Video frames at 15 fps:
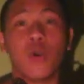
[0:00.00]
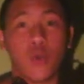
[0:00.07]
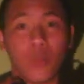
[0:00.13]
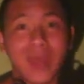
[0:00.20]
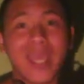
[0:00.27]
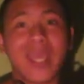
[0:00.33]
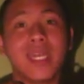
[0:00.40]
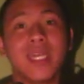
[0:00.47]

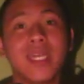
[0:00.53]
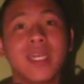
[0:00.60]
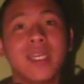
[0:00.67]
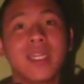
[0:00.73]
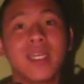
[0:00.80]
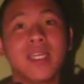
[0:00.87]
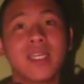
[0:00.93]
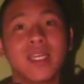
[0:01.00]

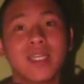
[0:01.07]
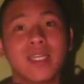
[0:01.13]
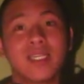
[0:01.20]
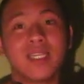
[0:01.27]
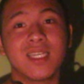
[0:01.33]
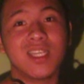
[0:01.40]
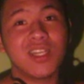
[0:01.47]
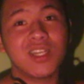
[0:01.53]
When,
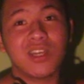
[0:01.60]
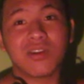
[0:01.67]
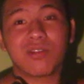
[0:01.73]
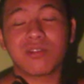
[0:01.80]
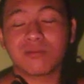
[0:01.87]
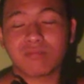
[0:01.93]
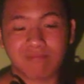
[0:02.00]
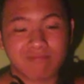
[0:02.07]
you
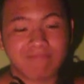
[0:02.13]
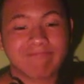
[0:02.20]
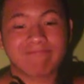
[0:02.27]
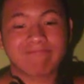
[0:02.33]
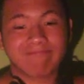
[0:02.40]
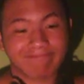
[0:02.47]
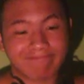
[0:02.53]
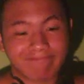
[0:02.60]
know,
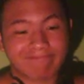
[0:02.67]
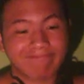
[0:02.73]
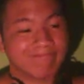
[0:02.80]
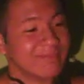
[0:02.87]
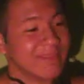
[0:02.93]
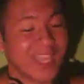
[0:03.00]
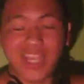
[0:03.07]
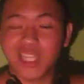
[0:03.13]

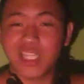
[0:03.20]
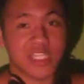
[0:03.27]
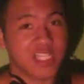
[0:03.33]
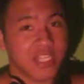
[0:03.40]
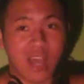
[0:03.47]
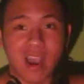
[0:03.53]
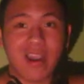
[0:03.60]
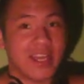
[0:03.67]
it
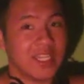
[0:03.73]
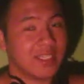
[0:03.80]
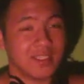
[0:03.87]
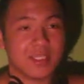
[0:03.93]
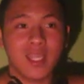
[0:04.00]
is not.